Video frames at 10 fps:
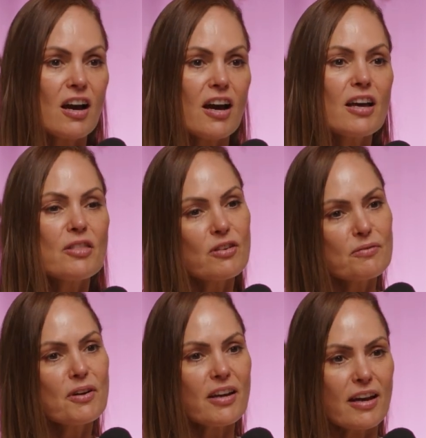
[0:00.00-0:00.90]
And I thought,
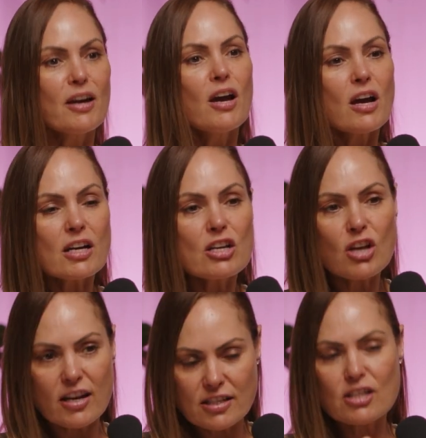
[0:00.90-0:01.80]
okay, he
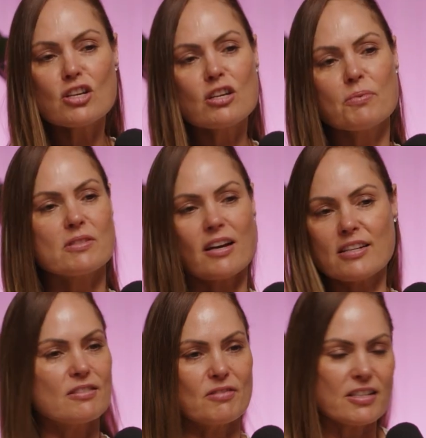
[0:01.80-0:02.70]

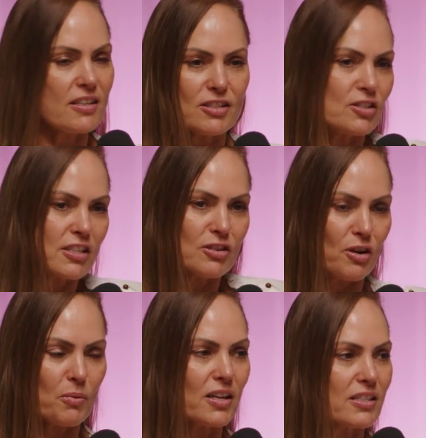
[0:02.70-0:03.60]
didn't
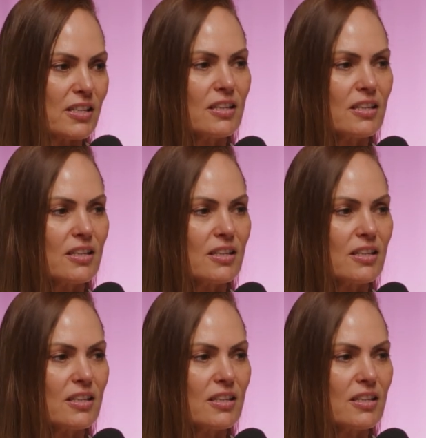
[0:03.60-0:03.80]
know what I did.